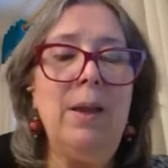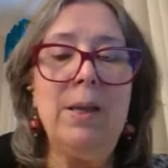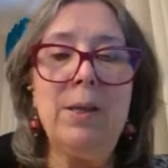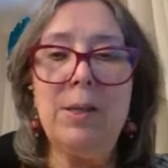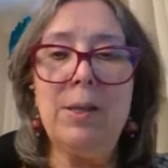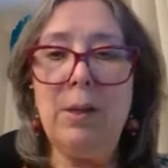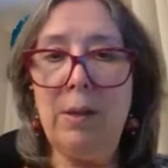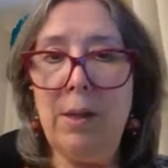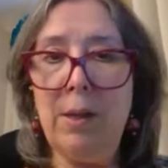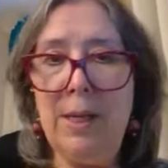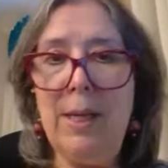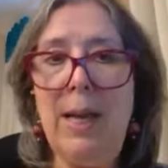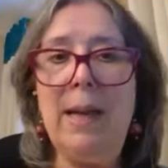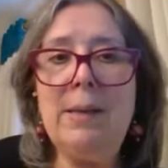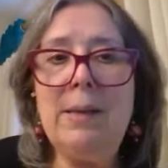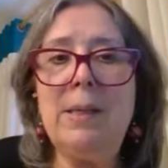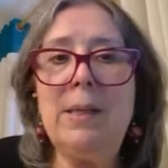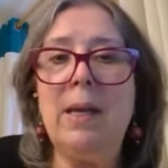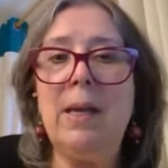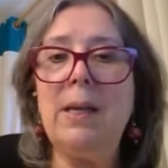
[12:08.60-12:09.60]
So the
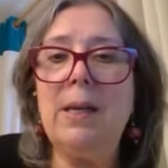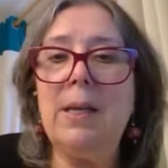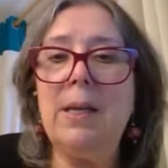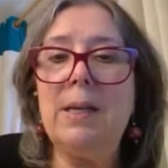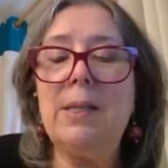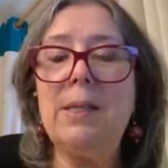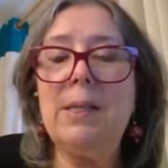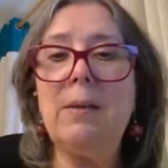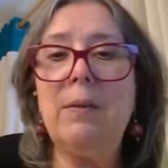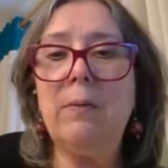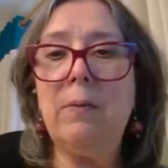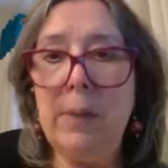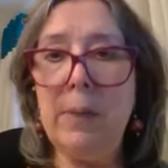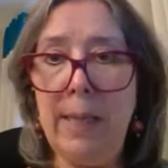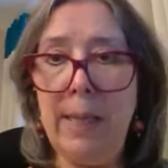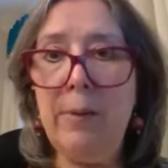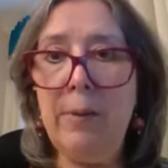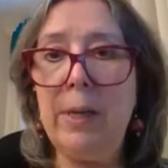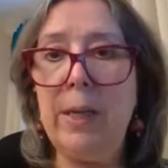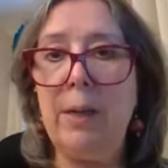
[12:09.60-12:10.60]
next thing is
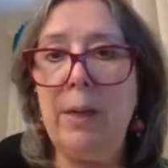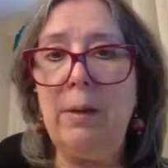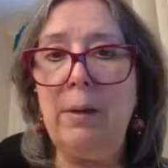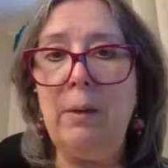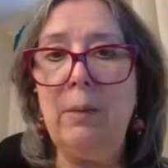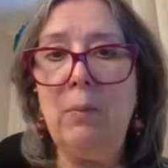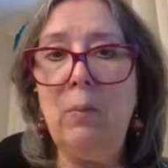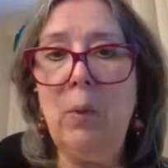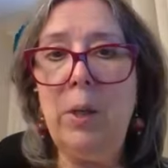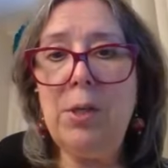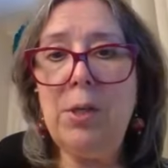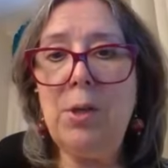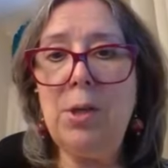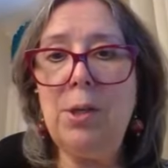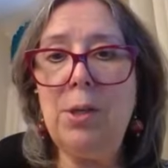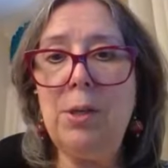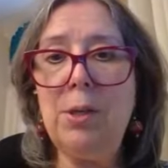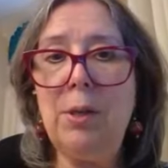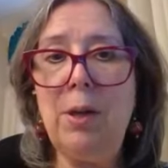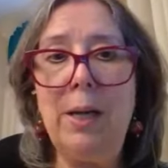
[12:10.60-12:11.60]
valerian,
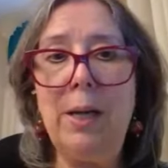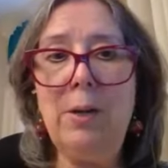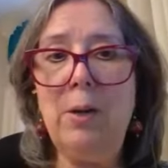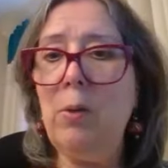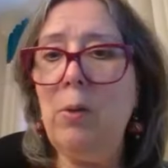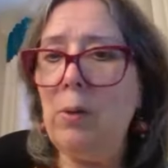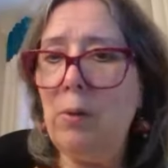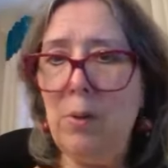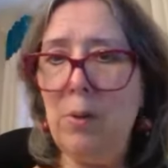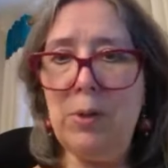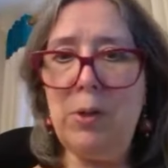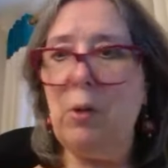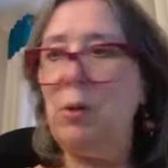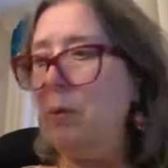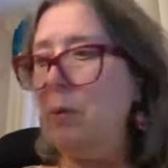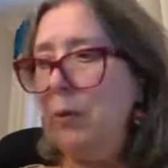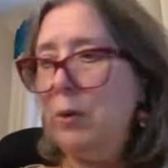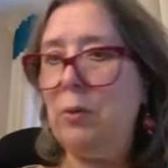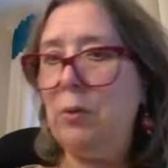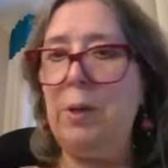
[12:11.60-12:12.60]
which I know it grows all
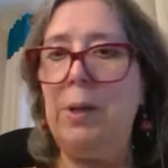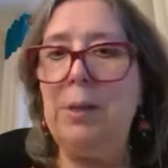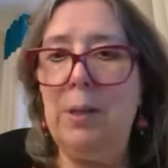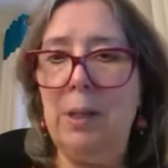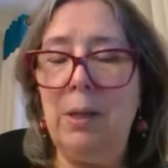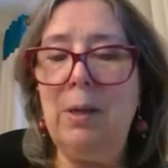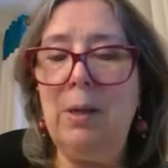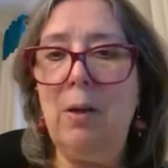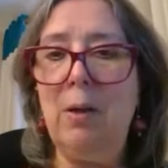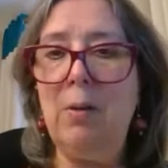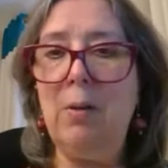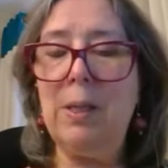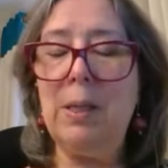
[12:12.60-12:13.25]
over Trentino.